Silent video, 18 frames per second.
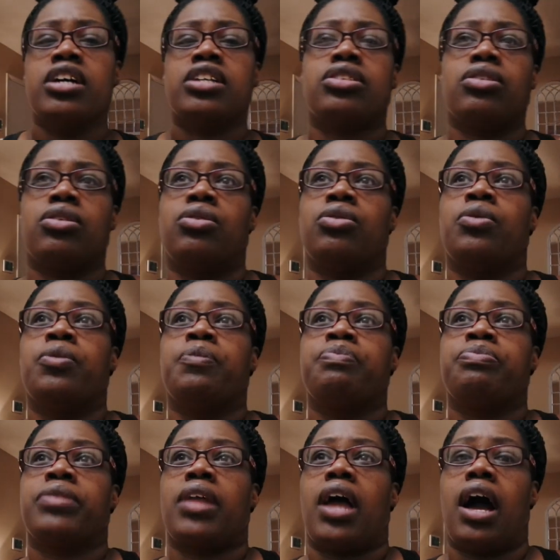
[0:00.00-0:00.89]

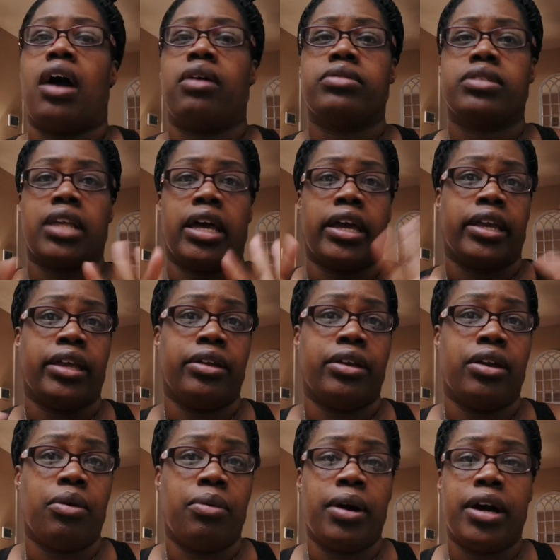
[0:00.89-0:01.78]
So I was like,
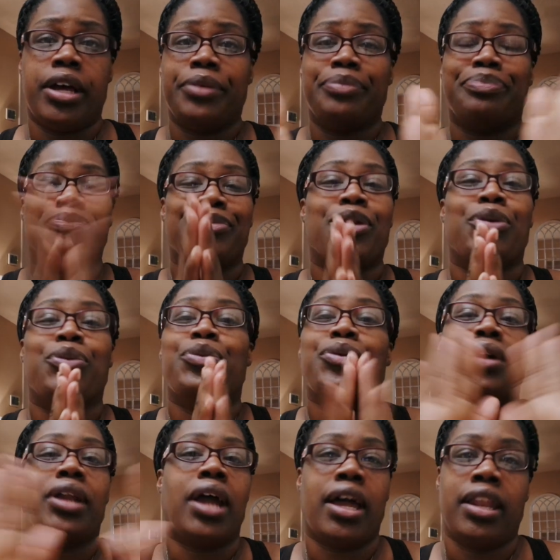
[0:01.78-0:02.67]
you know what,
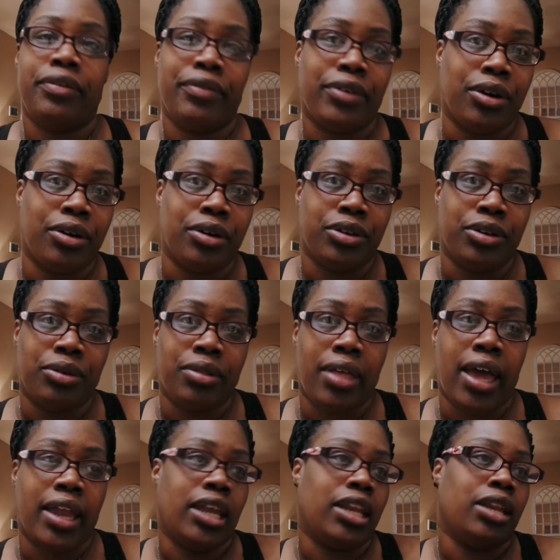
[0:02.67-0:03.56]
we're not even going to
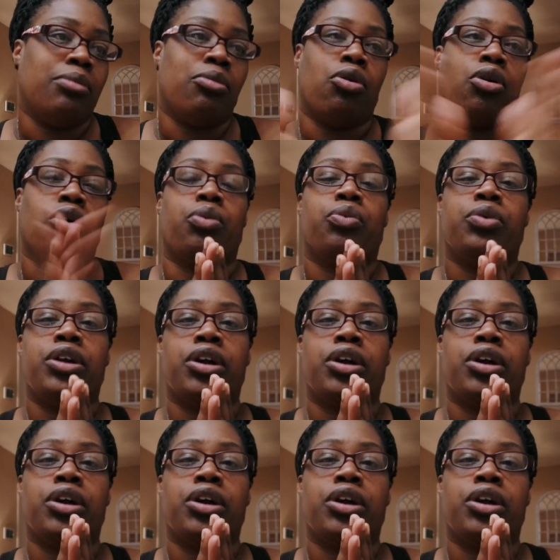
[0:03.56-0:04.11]
do that anymore.